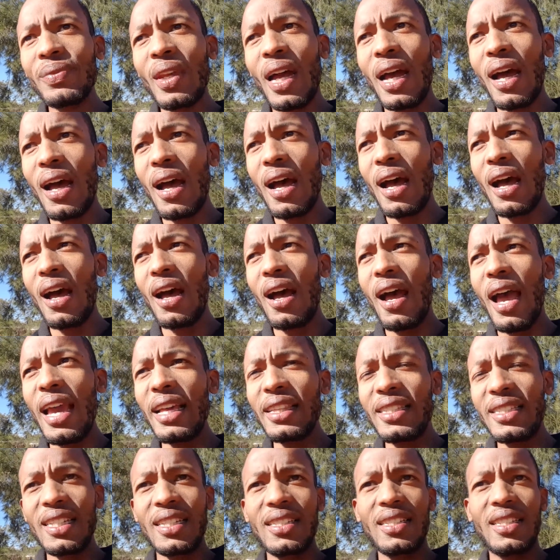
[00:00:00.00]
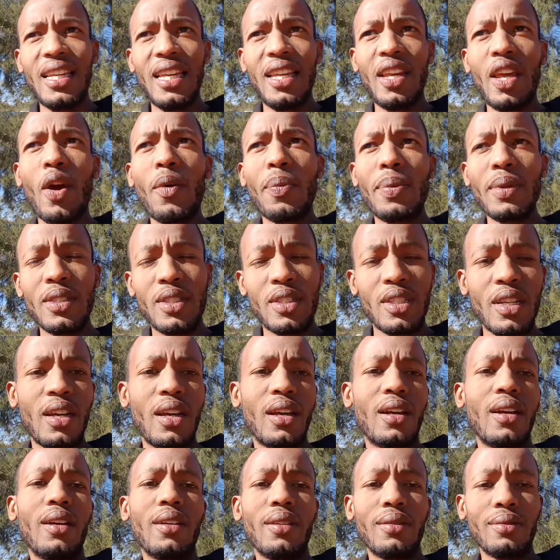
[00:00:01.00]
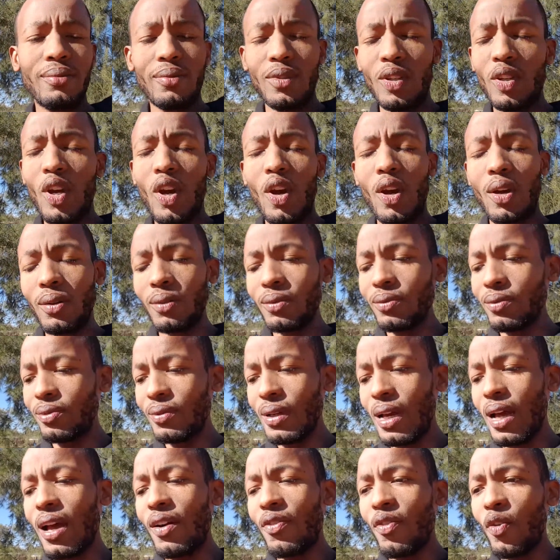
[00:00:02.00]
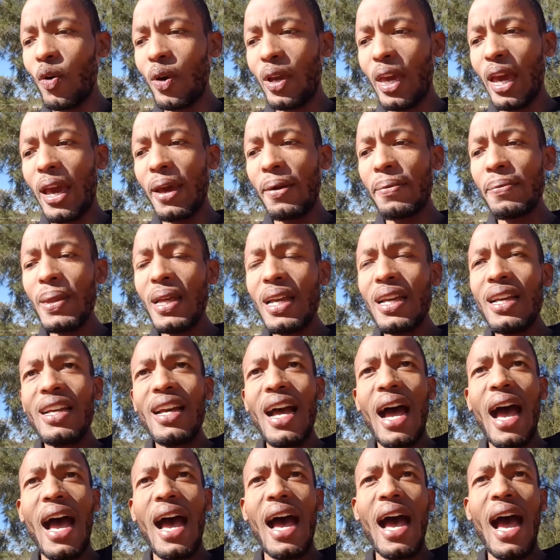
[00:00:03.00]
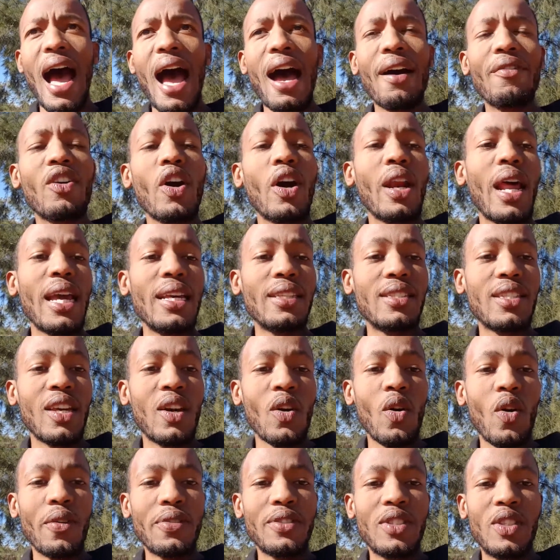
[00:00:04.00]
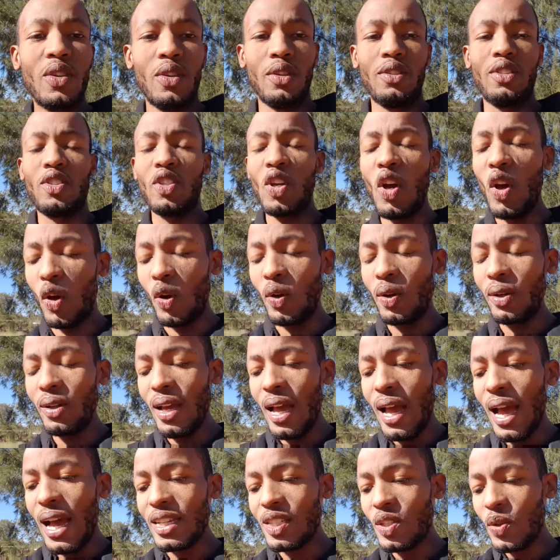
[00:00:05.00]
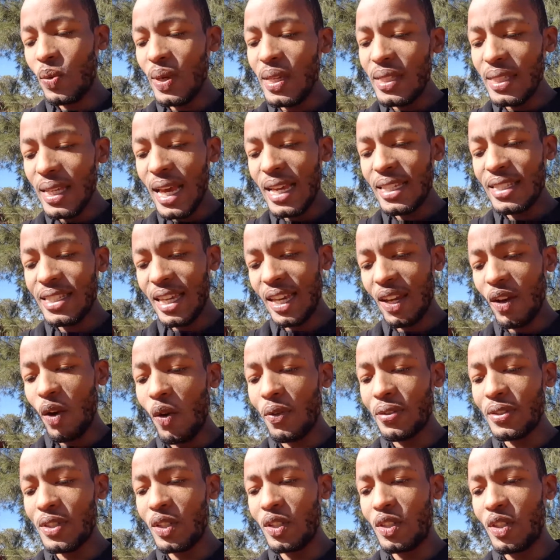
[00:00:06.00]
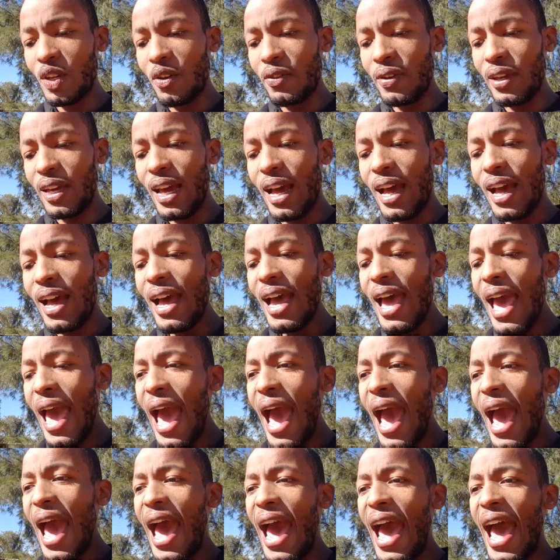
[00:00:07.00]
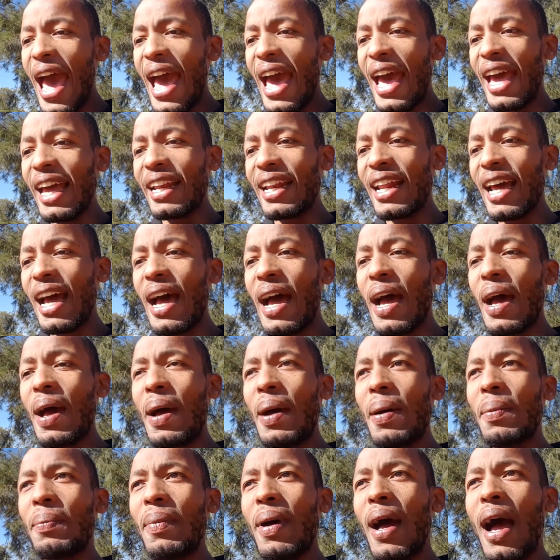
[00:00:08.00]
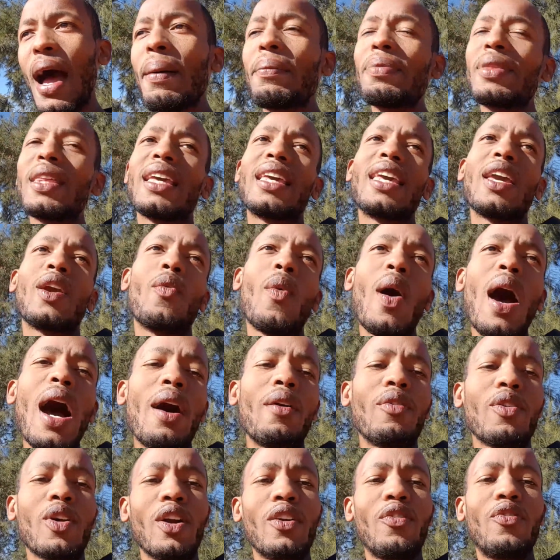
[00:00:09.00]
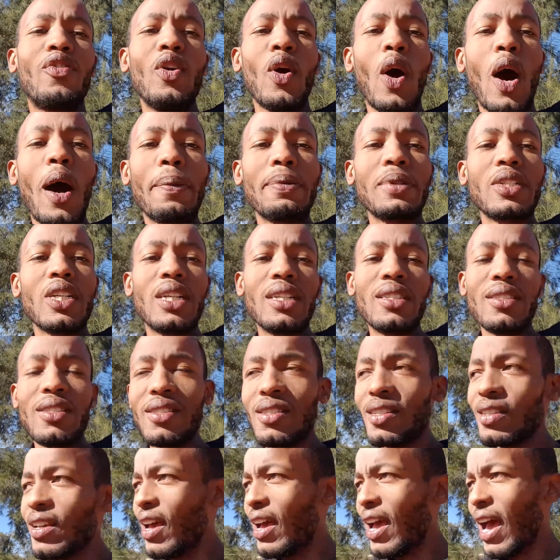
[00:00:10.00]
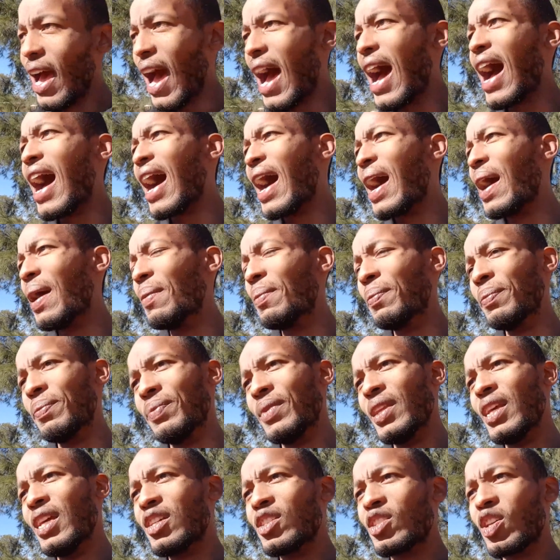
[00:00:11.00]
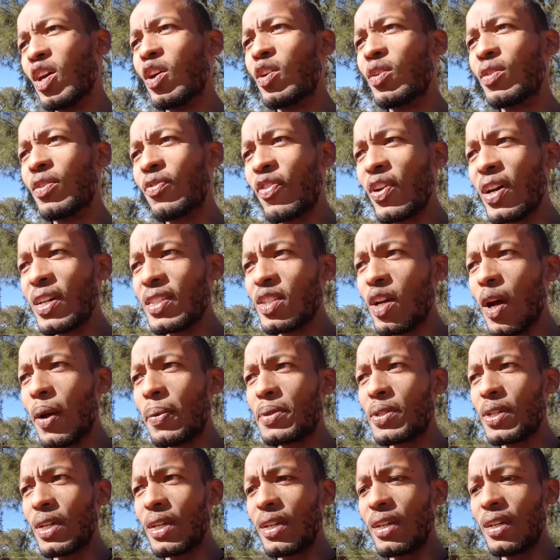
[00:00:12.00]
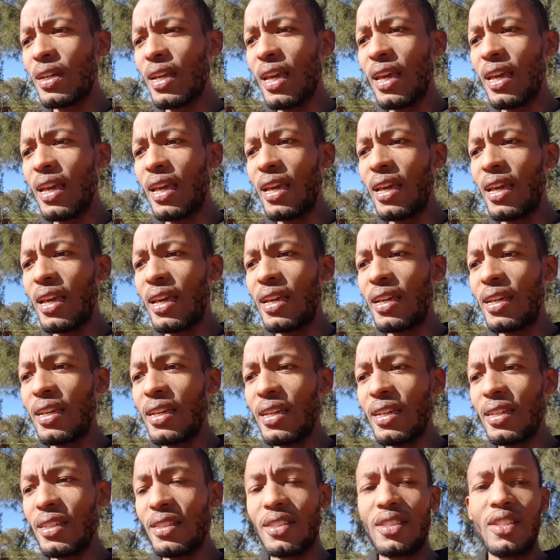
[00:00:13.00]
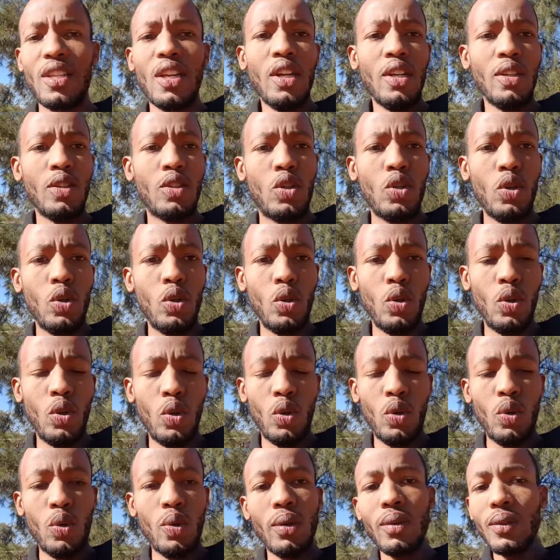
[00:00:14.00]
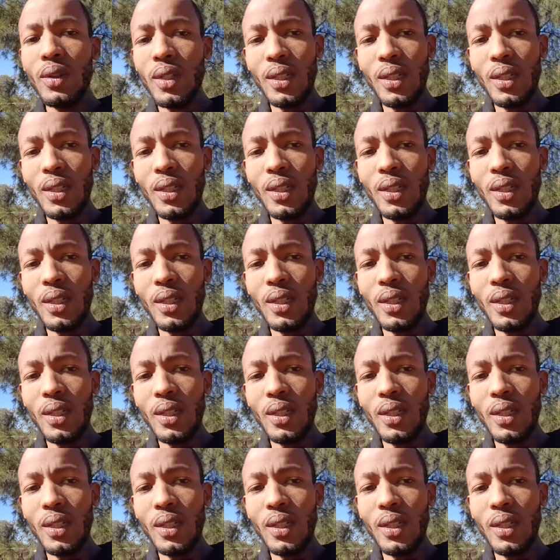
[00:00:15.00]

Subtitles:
816, he opens to, 4K. I've got ace king offsuit. So I squeeze ace king offsuit over here, and I'm thinking, wow, I've got a few options. So the first option is to